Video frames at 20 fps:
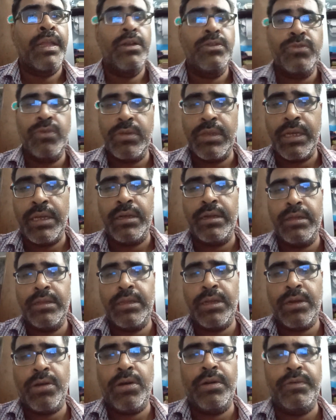So
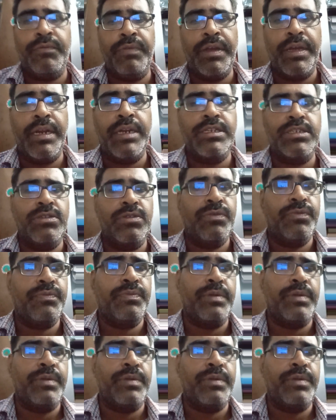the configuration of